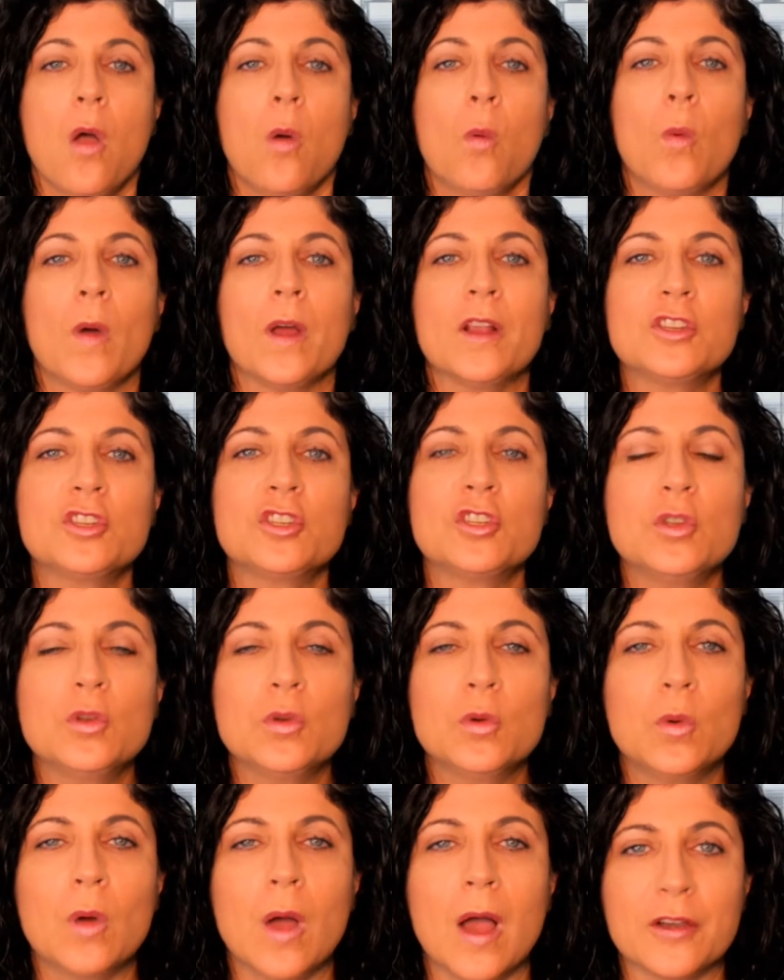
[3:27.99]
Once
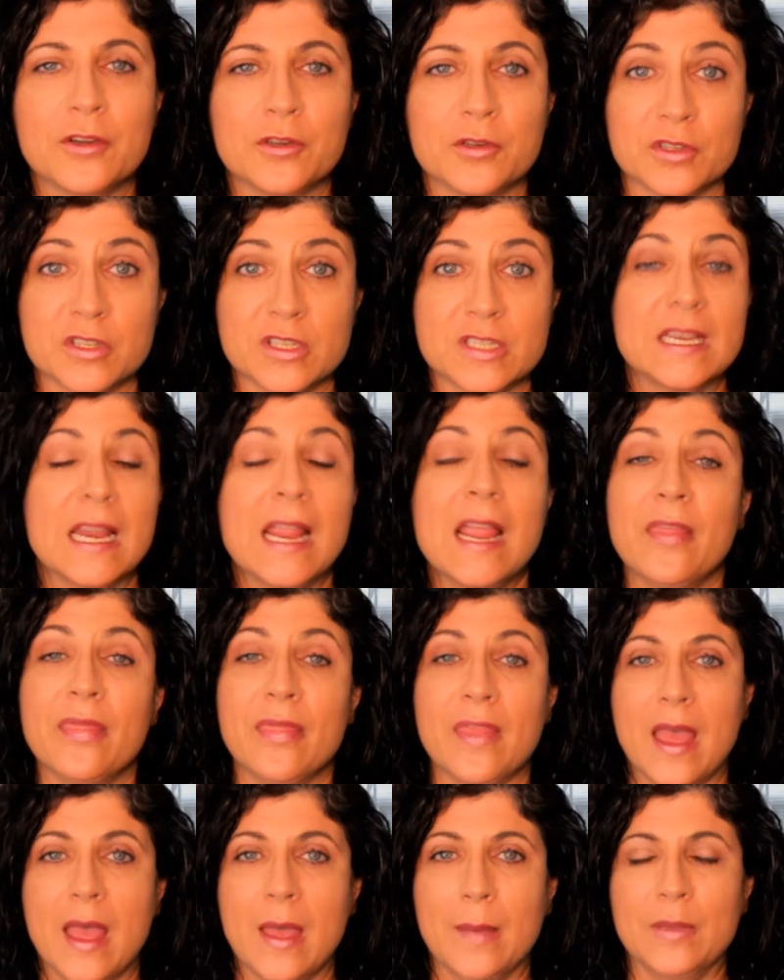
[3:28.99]
you
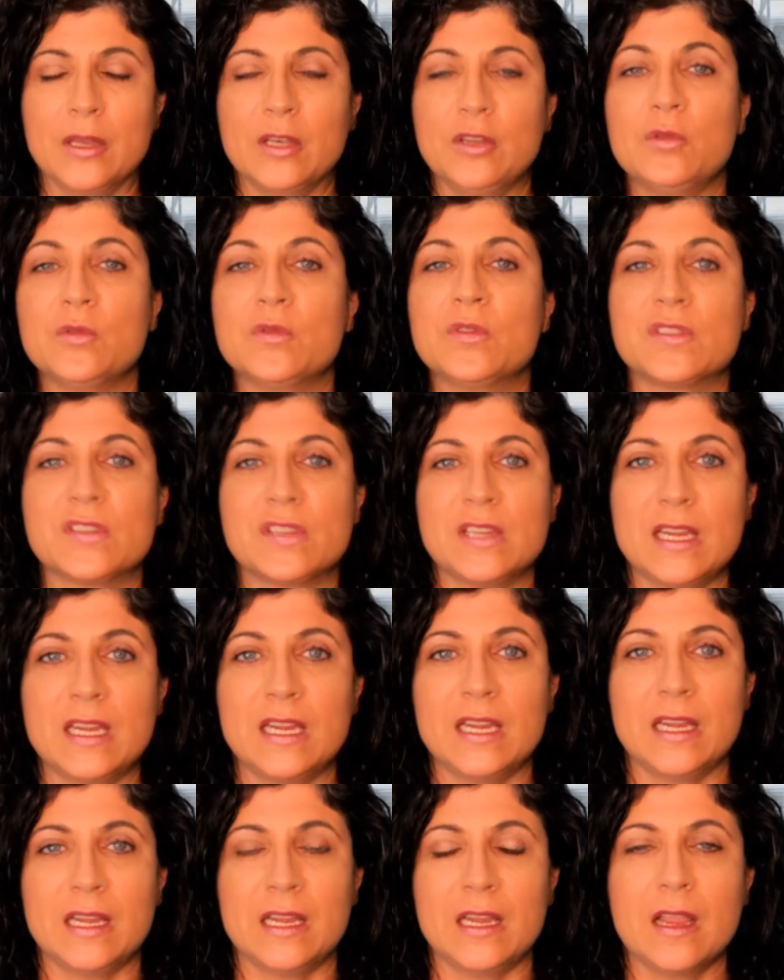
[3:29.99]
understand them and you
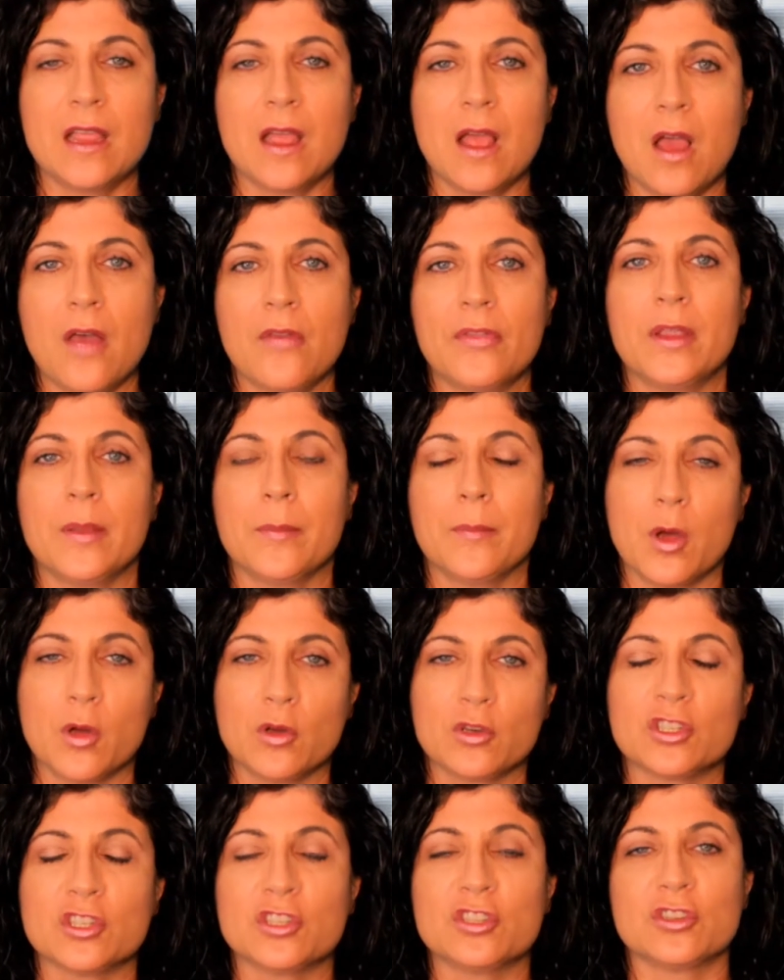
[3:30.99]
see the
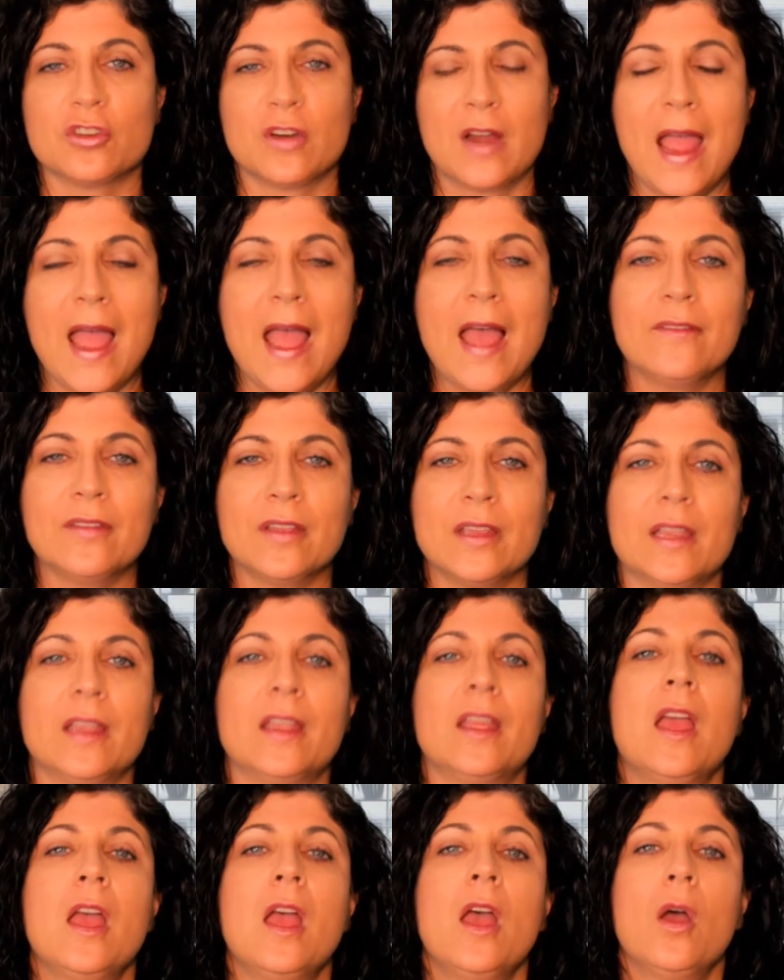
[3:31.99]
emotions you're having,